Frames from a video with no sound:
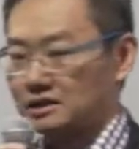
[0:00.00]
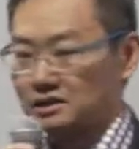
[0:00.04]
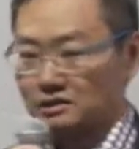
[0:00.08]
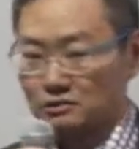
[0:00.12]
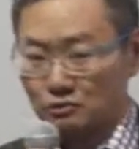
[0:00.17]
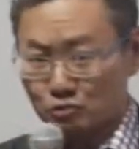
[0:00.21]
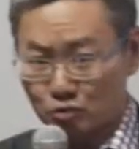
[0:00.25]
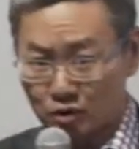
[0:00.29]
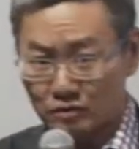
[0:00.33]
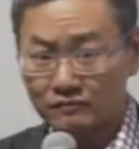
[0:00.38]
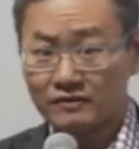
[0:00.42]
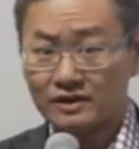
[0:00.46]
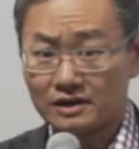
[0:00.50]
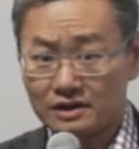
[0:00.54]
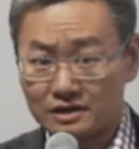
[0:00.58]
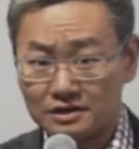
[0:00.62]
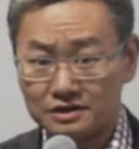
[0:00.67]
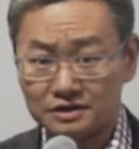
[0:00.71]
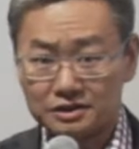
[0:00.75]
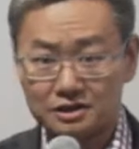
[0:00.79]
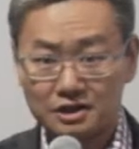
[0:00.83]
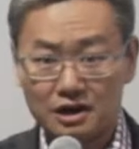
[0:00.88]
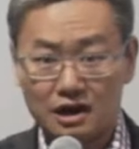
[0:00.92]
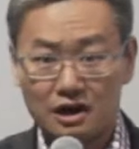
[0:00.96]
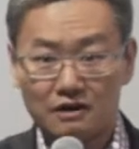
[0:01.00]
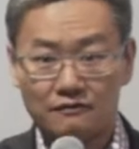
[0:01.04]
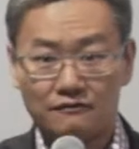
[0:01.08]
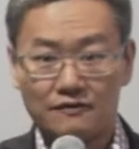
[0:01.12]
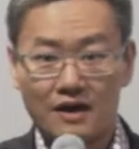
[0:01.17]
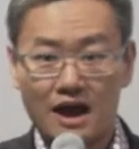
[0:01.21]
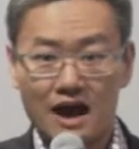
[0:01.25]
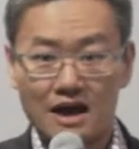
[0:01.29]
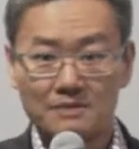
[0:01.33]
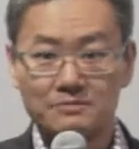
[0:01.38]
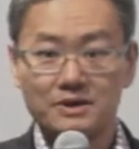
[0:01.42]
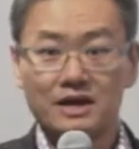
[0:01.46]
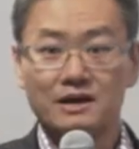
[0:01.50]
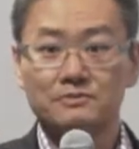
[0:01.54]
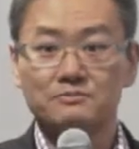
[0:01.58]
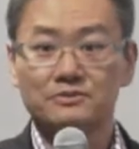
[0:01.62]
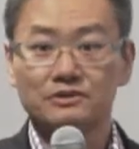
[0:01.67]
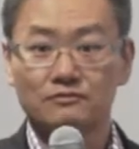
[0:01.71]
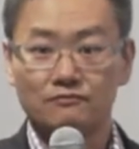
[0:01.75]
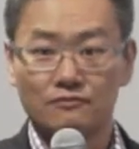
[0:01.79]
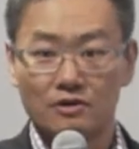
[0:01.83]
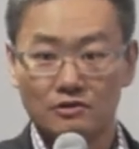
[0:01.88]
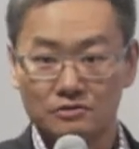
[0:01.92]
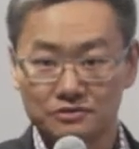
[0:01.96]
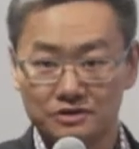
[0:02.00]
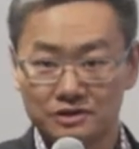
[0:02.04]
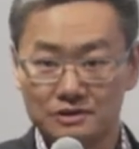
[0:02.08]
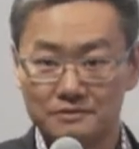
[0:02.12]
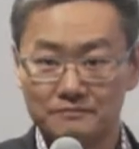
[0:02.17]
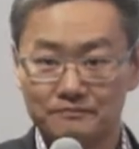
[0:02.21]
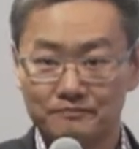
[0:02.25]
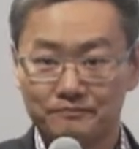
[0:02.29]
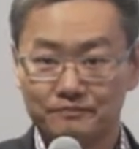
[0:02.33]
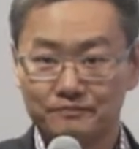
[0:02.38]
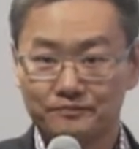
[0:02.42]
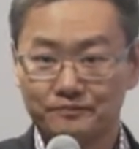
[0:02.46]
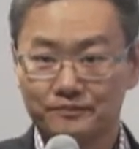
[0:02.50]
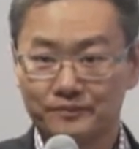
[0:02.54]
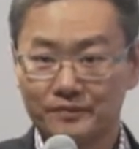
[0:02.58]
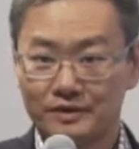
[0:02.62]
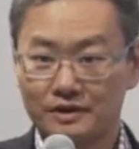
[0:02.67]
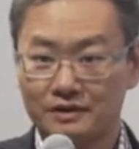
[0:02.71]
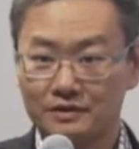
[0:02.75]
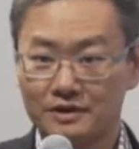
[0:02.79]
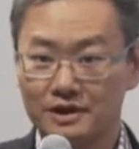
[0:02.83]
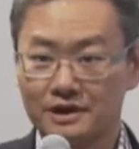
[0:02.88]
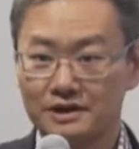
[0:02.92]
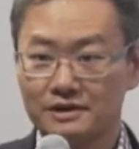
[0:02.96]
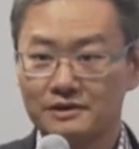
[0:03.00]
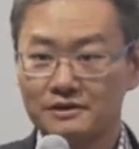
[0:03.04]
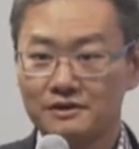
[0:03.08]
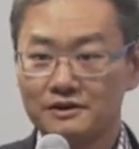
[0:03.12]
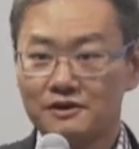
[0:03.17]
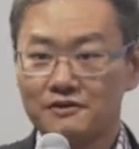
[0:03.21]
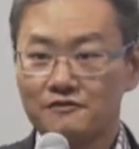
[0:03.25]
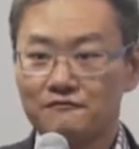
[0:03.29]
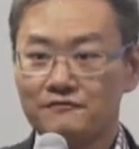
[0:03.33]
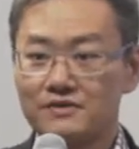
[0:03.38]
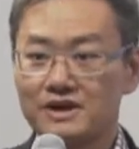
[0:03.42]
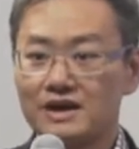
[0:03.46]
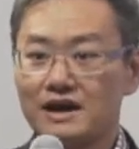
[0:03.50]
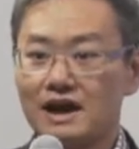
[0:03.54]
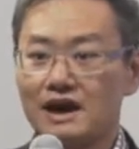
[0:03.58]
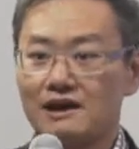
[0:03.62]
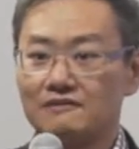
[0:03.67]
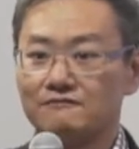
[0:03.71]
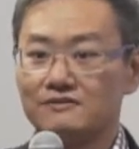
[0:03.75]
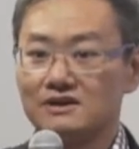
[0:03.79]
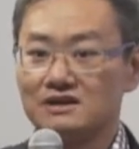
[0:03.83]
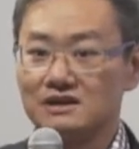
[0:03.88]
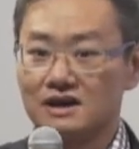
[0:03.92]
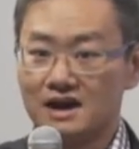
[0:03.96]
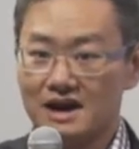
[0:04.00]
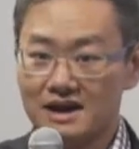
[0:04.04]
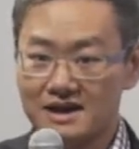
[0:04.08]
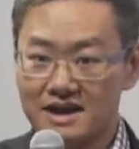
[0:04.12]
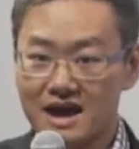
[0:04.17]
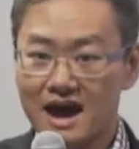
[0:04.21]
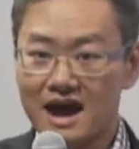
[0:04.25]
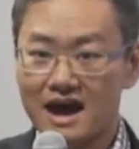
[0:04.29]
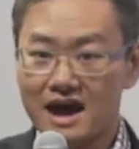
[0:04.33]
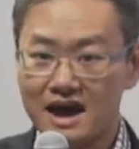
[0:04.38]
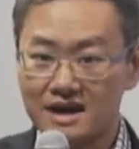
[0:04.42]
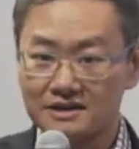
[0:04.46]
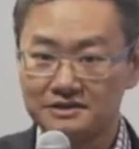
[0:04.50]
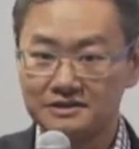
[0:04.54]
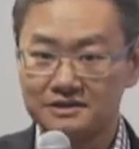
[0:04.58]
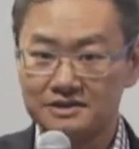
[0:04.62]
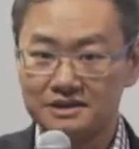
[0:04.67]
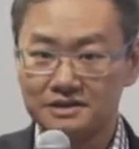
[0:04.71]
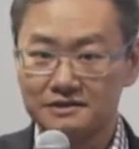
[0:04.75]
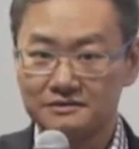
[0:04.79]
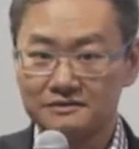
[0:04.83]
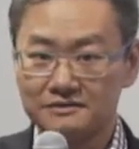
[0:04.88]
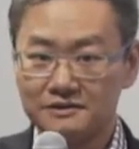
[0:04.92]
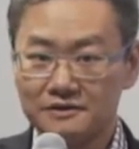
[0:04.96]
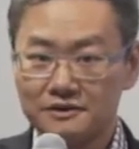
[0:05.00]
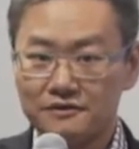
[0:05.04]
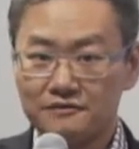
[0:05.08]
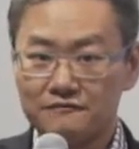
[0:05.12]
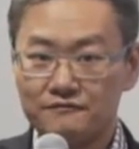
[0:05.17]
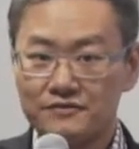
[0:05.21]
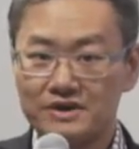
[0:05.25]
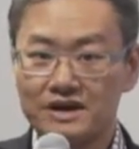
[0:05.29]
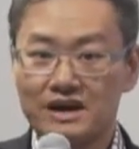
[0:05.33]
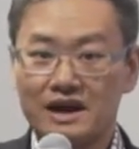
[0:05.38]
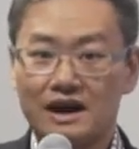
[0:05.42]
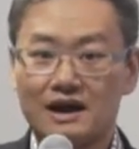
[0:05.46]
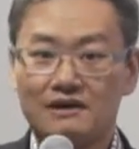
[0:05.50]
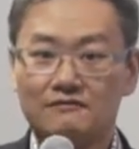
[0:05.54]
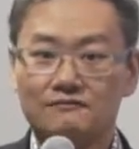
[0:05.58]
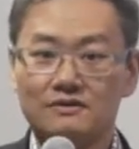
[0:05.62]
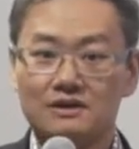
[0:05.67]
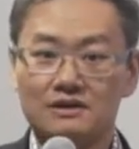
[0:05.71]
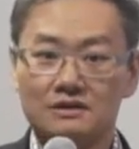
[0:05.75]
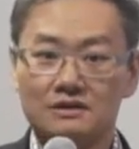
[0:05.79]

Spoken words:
equivalent of IBM's Watson. Okay, we have an AI engine. We have